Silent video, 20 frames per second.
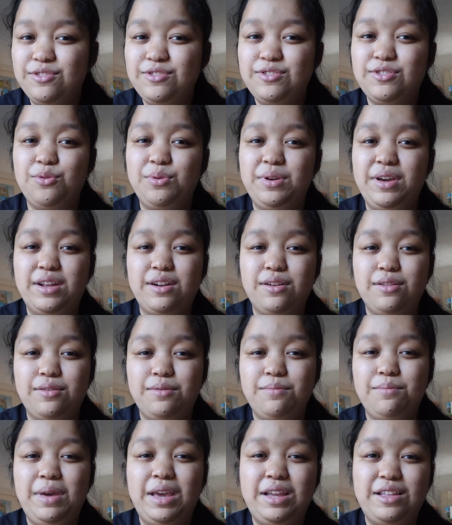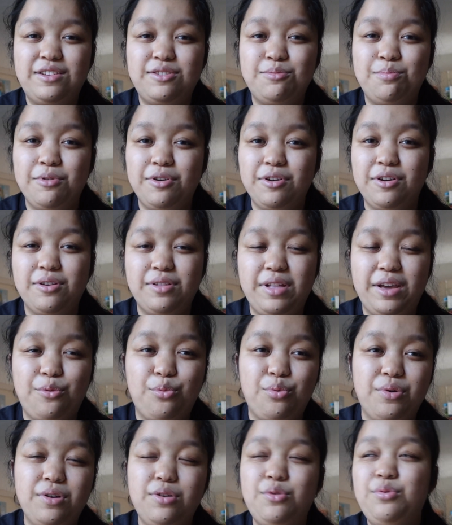so we gotta make this burger like
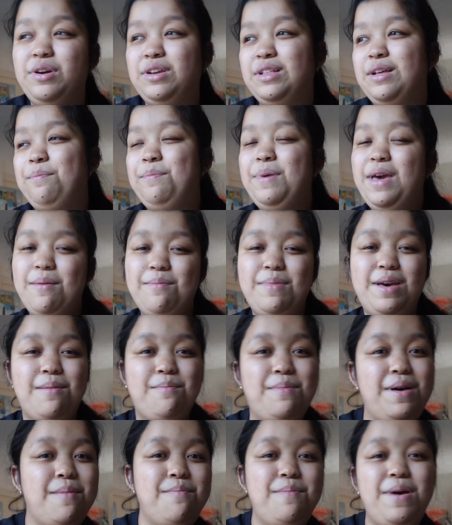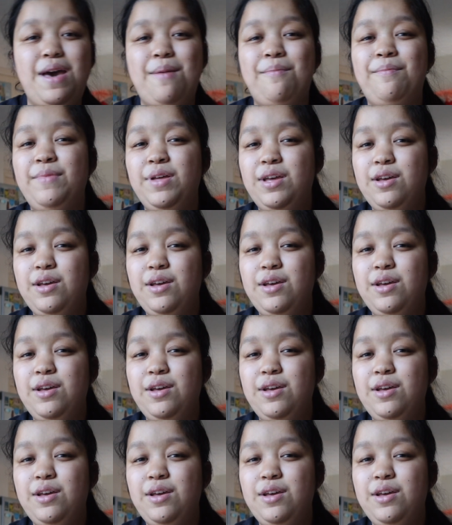real quick, like bam, bam, bam, bam.